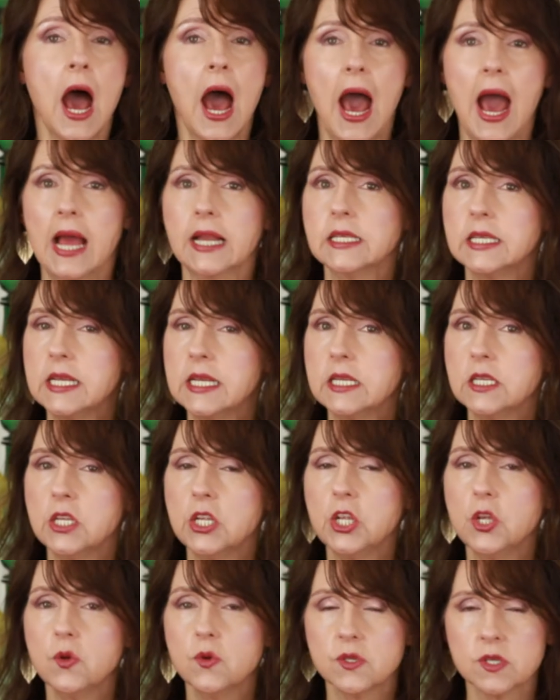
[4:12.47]
I tend to
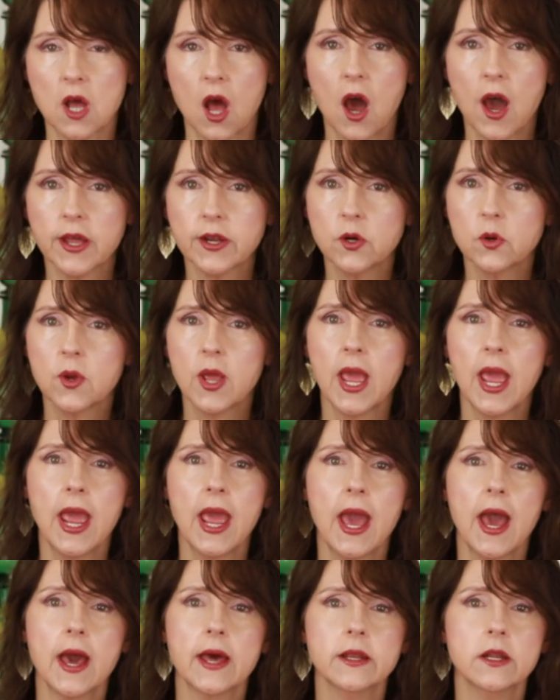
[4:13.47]
use
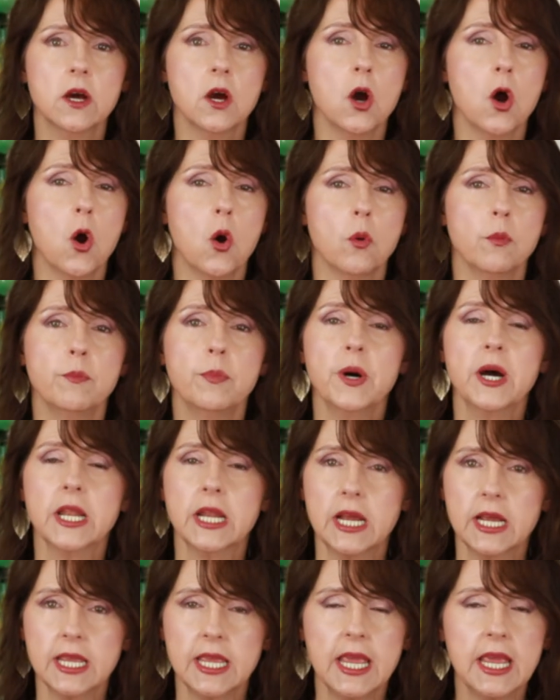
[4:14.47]
AutoCAD, but
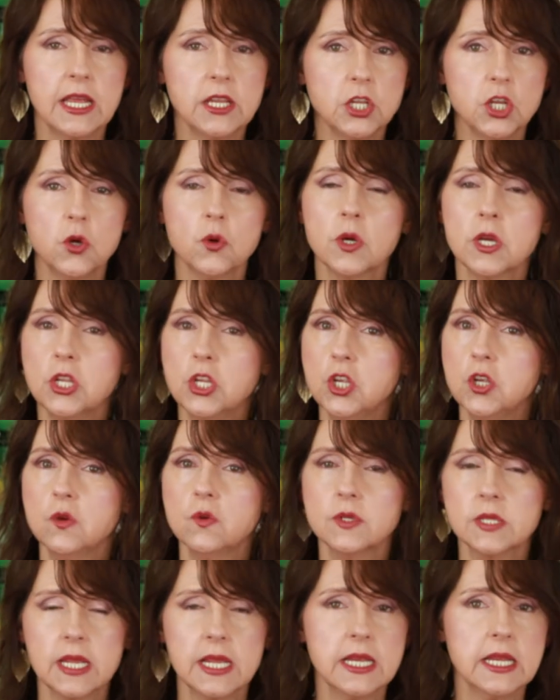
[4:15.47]
again, you can
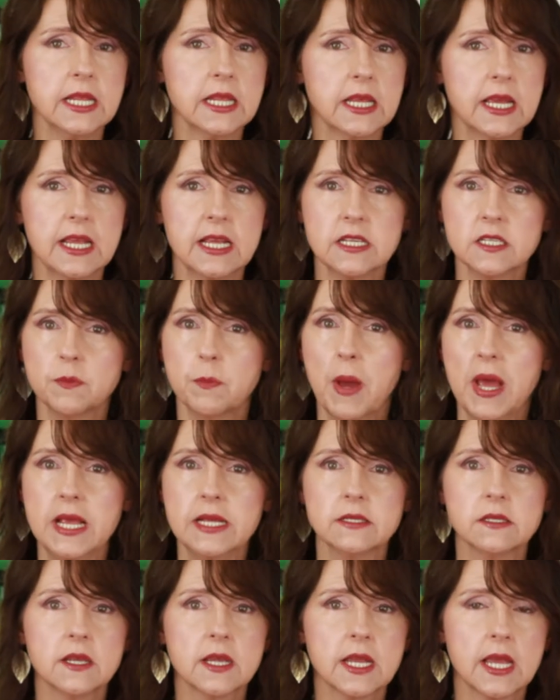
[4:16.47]
use anything as
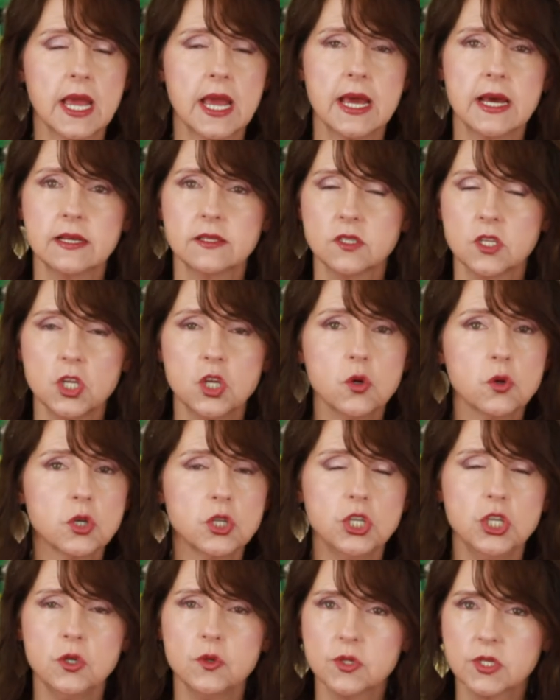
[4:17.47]
basic as you
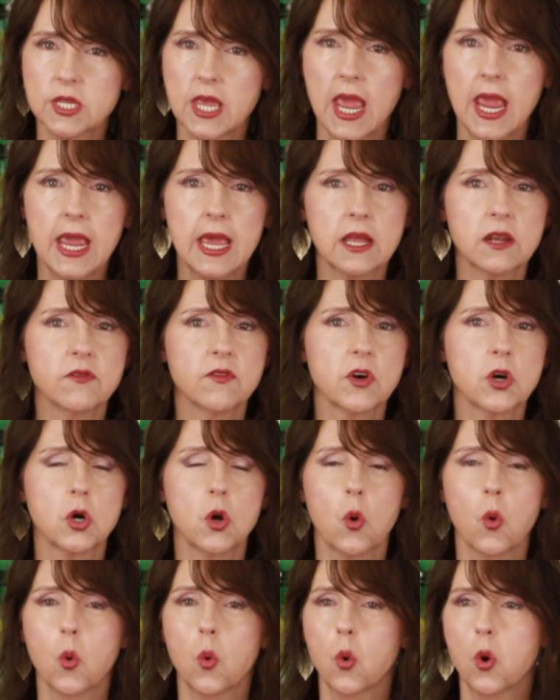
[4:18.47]
could use
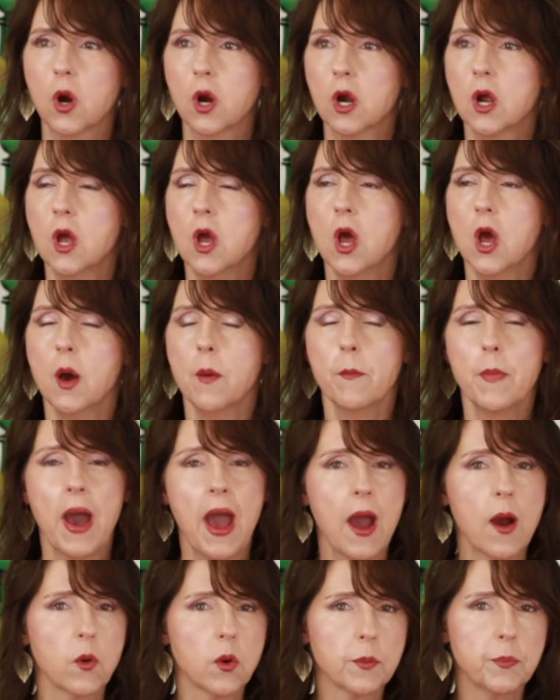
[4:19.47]
Canva or
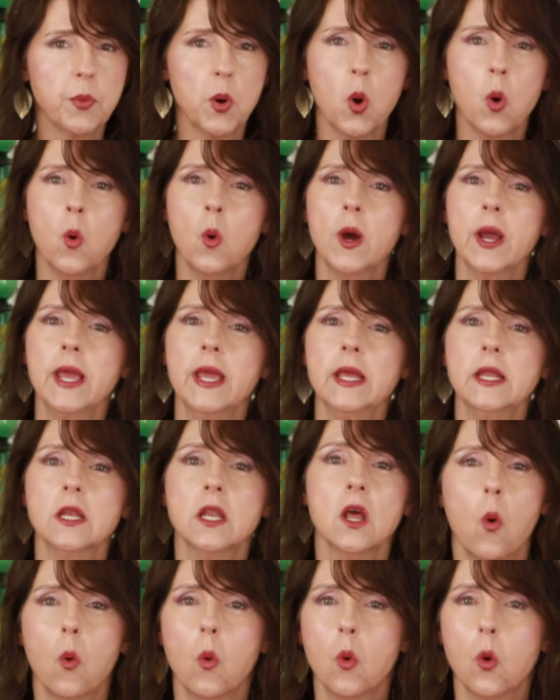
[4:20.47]
PowerPoint
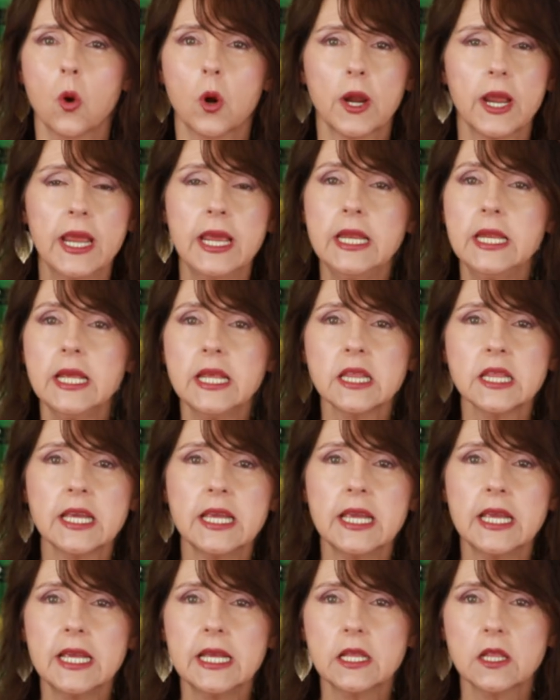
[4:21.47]
or
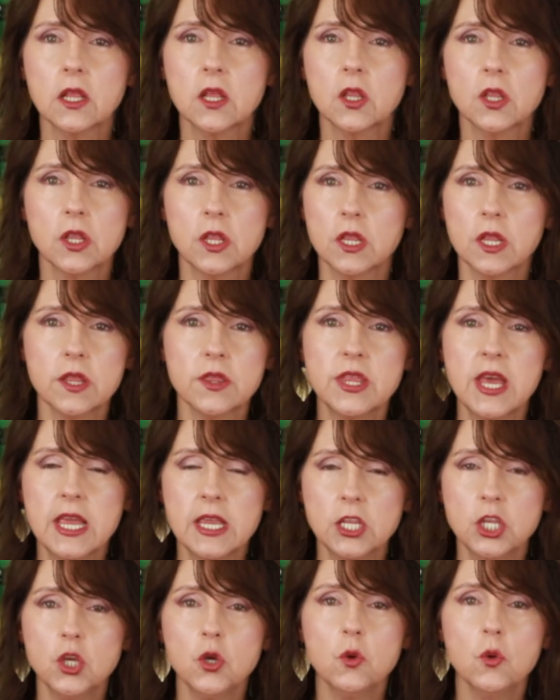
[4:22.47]
anything
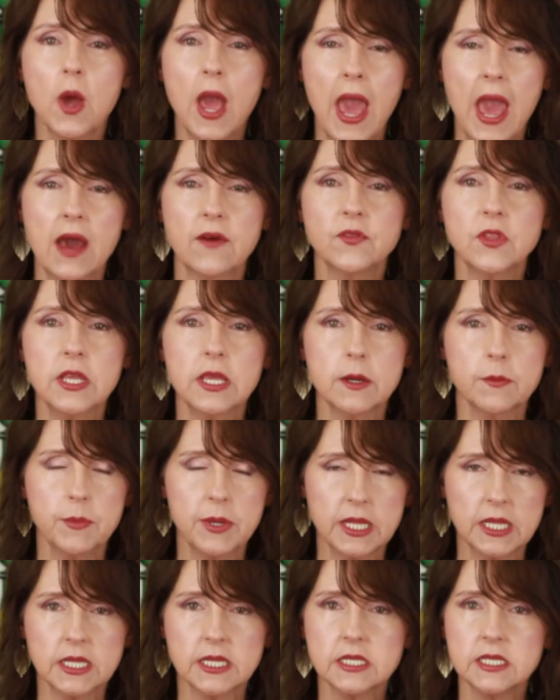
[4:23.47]
that you have the
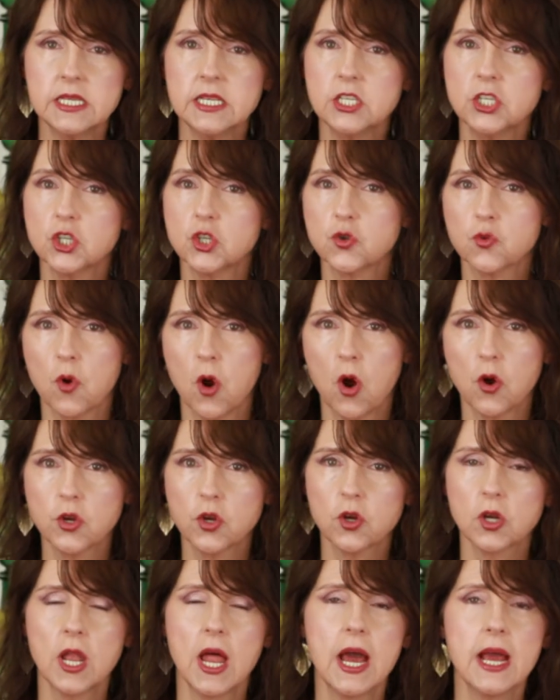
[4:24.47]
ability to draw
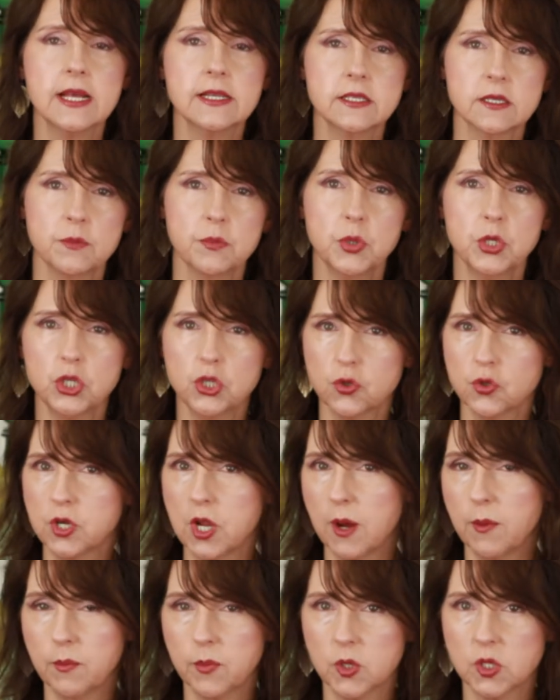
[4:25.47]
your lines and put your
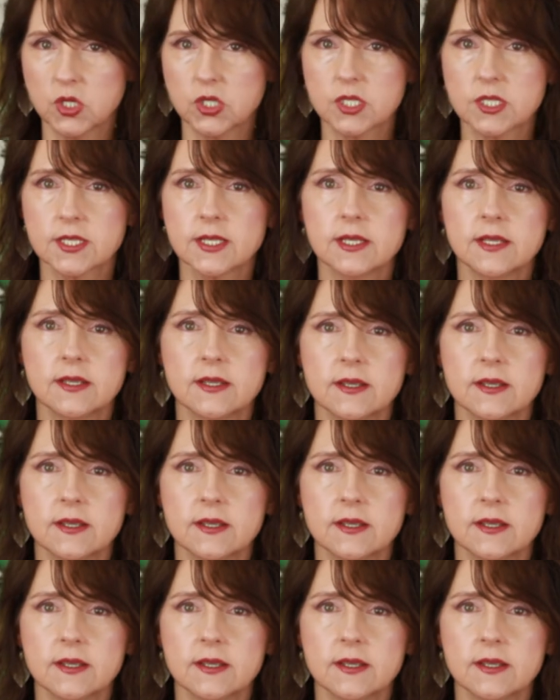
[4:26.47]
numbers.